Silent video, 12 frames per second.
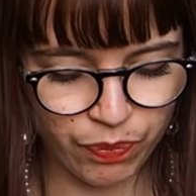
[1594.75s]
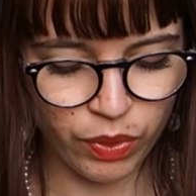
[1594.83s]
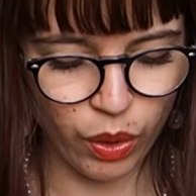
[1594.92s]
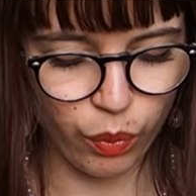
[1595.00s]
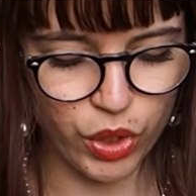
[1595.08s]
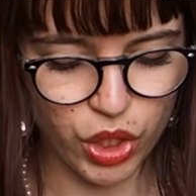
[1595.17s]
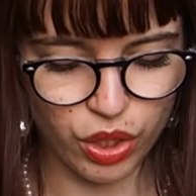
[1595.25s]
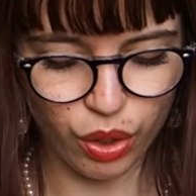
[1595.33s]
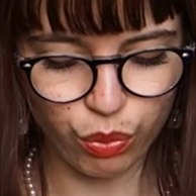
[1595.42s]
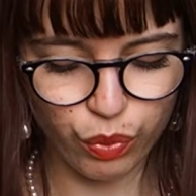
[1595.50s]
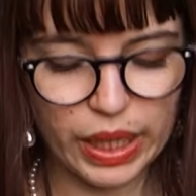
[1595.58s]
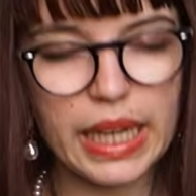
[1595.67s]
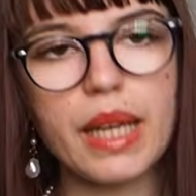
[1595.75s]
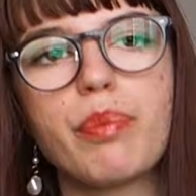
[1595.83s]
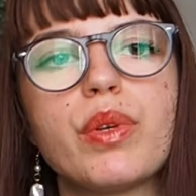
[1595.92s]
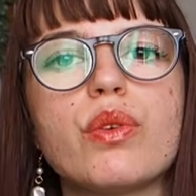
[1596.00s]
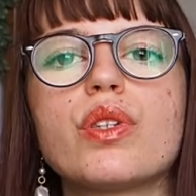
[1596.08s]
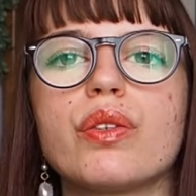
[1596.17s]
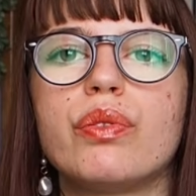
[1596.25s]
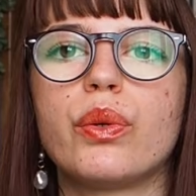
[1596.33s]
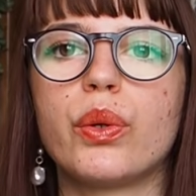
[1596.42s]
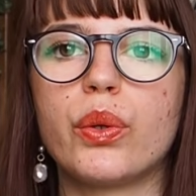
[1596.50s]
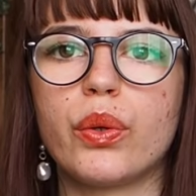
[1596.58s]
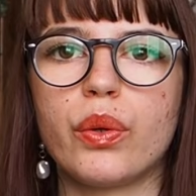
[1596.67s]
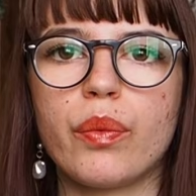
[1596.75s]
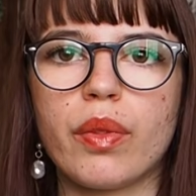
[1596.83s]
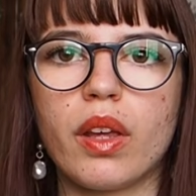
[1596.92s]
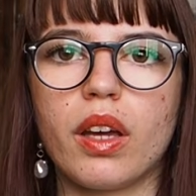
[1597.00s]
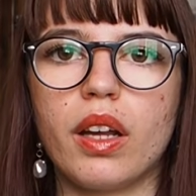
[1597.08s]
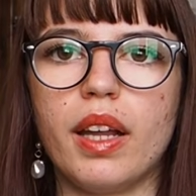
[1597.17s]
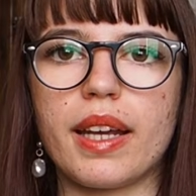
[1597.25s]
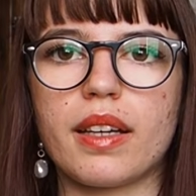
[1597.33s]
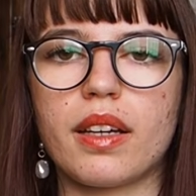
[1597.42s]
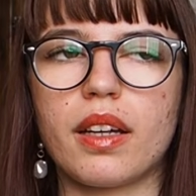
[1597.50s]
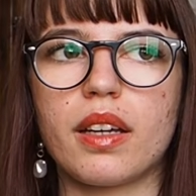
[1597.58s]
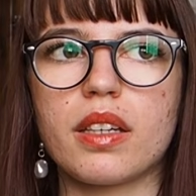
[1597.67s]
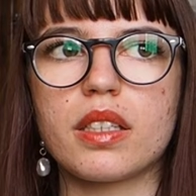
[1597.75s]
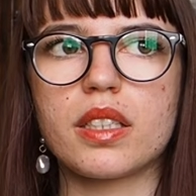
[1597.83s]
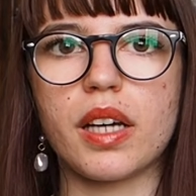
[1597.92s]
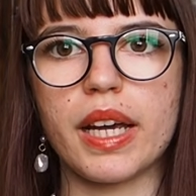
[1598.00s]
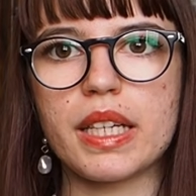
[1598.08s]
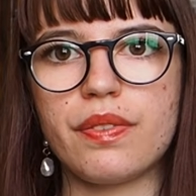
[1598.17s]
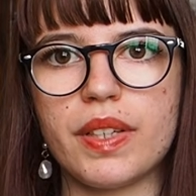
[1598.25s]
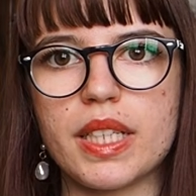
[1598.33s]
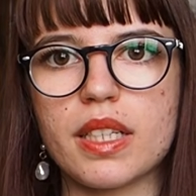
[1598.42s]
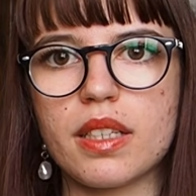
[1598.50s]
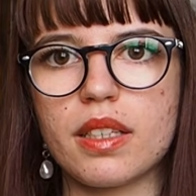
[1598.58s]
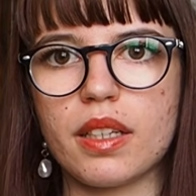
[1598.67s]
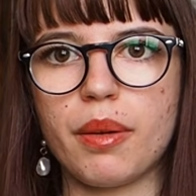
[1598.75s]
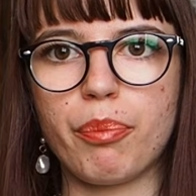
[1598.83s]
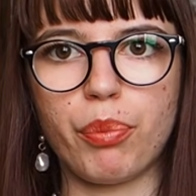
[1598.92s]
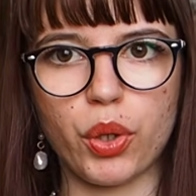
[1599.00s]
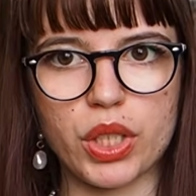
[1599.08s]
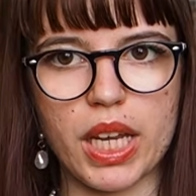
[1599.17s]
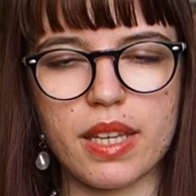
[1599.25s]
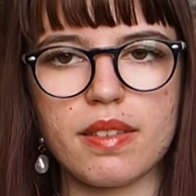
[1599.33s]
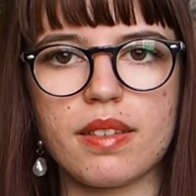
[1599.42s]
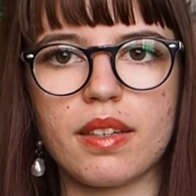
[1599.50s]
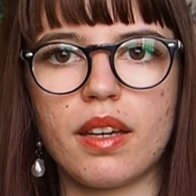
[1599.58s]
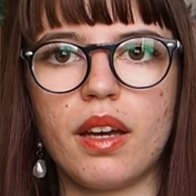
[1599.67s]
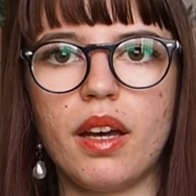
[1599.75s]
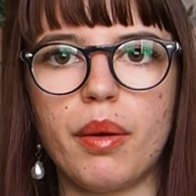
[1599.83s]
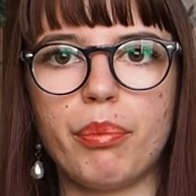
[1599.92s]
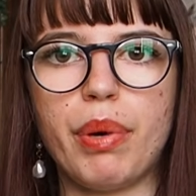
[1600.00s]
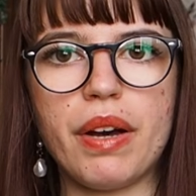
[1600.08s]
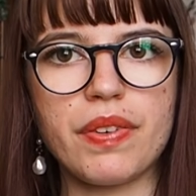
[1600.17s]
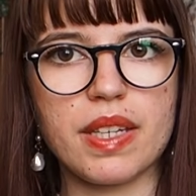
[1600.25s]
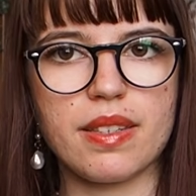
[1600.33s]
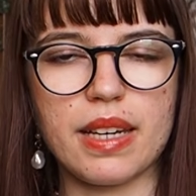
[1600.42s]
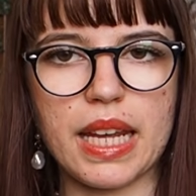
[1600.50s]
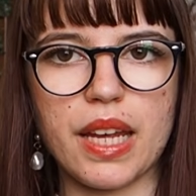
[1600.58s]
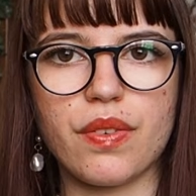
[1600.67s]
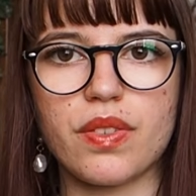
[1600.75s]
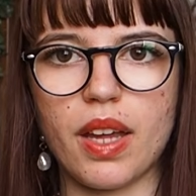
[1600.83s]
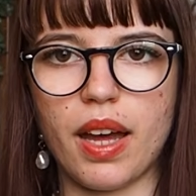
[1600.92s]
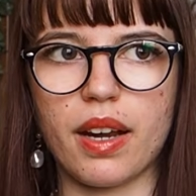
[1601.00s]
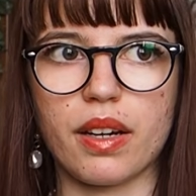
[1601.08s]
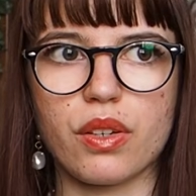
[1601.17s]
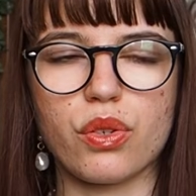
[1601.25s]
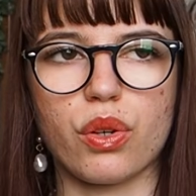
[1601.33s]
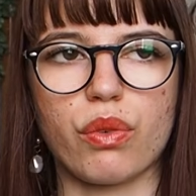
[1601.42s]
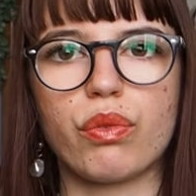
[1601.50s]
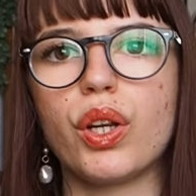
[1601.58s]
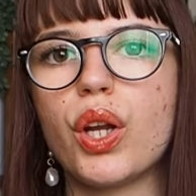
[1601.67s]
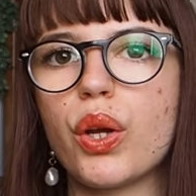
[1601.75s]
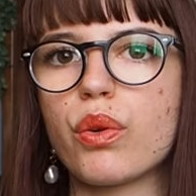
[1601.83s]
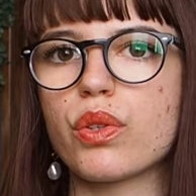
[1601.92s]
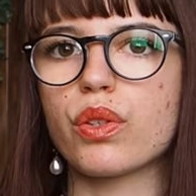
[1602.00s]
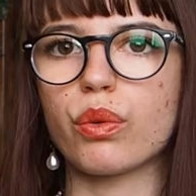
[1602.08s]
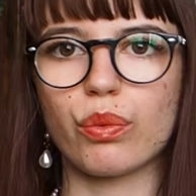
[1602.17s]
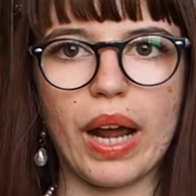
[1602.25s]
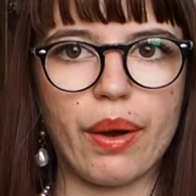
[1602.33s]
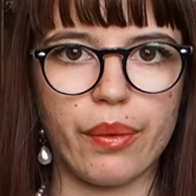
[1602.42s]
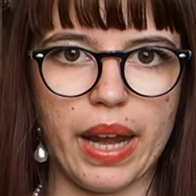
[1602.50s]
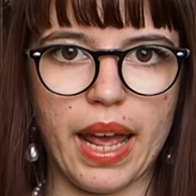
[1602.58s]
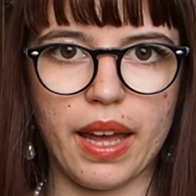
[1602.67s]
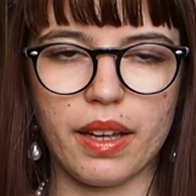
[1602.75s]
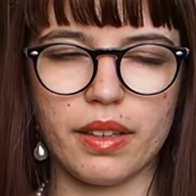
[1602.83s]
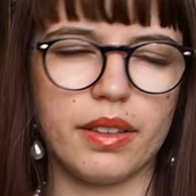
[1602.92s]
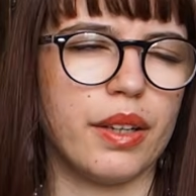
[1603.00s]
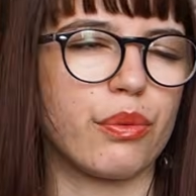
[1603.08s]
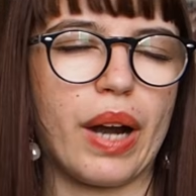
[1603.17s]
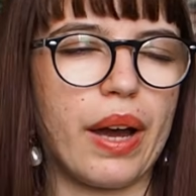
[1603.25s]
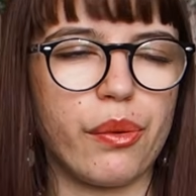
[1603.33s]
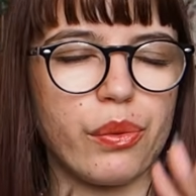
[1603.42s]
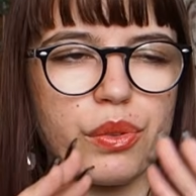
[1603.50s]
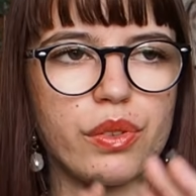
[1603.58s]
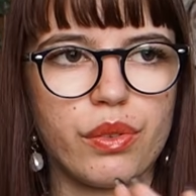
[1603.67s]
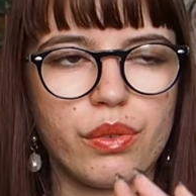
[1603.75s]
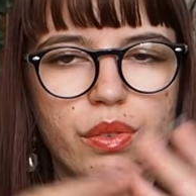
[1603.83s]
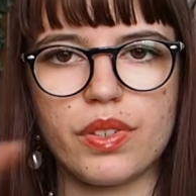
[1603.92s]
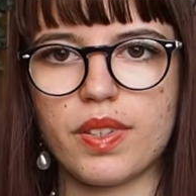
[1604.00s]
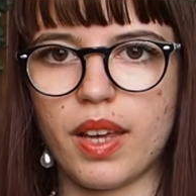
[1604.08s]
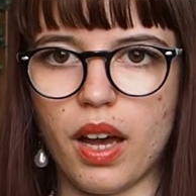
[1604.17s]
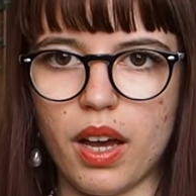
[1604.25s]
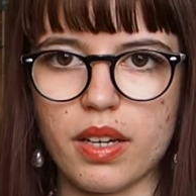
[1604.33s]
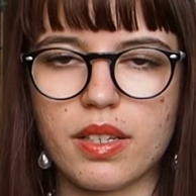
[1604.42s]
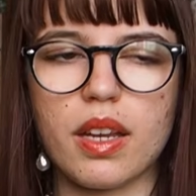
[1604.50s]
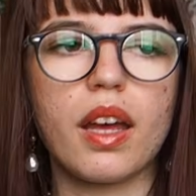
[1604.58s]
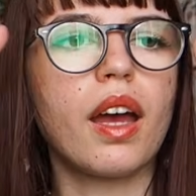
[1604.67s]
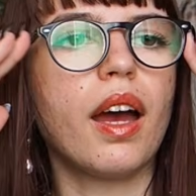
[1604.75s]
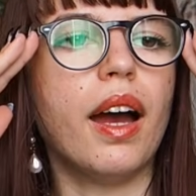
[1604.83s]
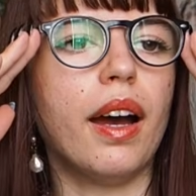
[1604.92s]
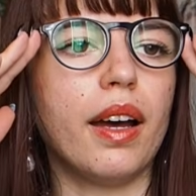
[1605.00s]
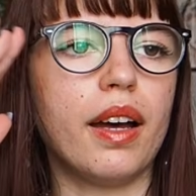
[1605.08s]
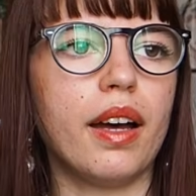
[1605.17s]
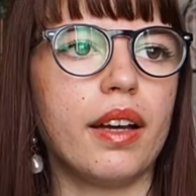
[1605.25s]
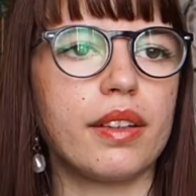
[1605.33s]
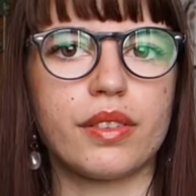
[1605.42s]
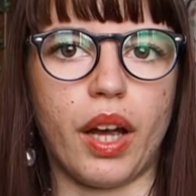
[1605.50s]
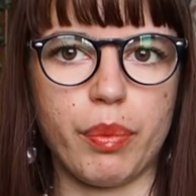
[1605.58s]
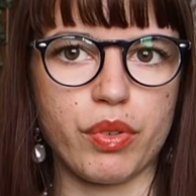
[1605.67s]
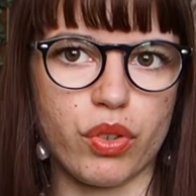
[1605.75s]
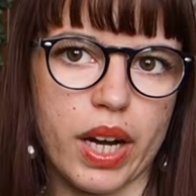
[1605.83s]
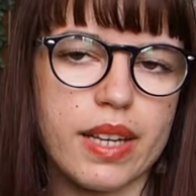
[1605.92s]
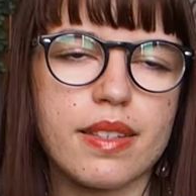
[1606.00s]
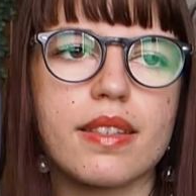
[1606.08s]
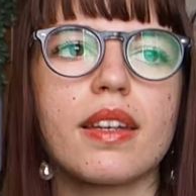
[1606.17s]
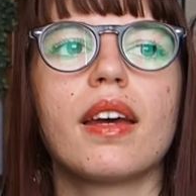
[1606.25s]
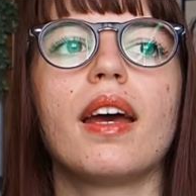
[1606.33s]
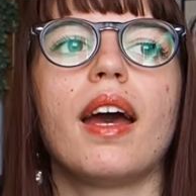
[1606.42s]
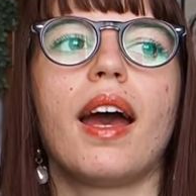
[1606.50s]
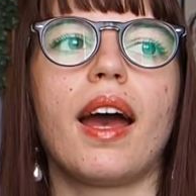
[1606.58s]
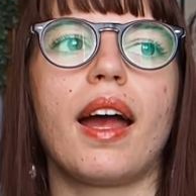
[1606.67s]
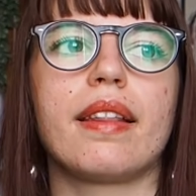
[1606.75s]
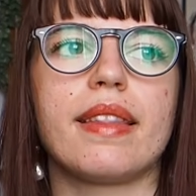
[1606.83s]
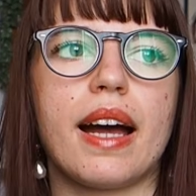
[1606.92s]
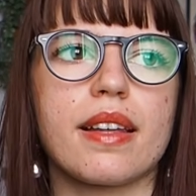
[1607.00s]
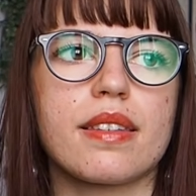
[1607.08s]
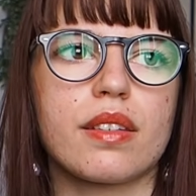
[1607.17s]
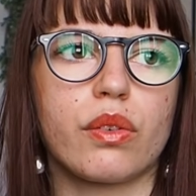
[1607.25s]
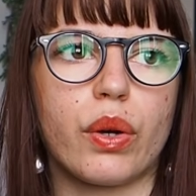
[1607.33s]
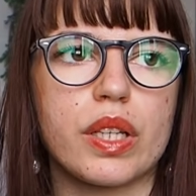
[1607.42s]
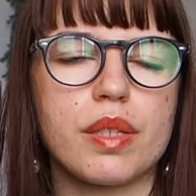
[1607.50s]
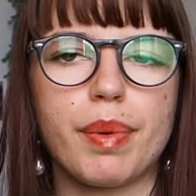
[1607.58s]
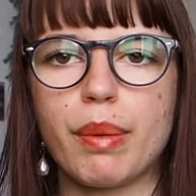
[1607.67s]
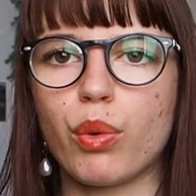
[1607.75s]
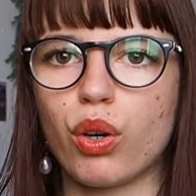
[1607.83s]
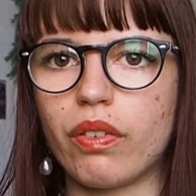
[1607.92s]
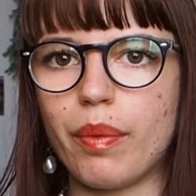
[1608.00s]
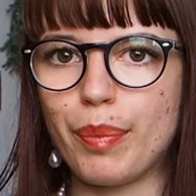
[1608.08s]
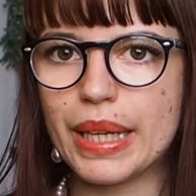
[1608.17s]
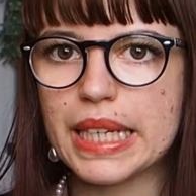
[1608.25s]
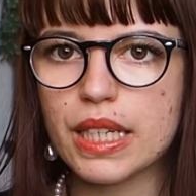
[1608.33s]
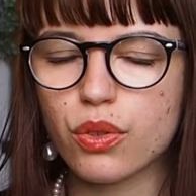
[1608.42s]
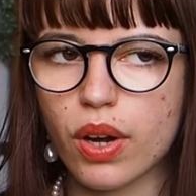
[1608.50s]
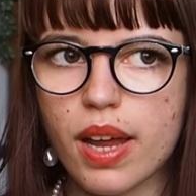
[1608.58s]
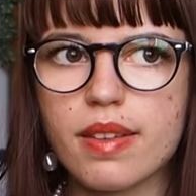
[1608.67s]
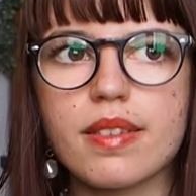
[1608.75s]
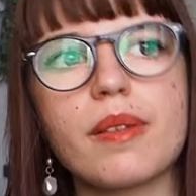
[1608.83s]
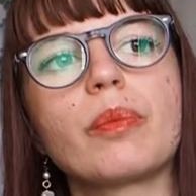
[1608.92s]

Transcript: which is a really beautiful, like tight fitted bodice, puffy sleeves, and sort of loose round skirt type of dress. And that's going to be more of a mini dress.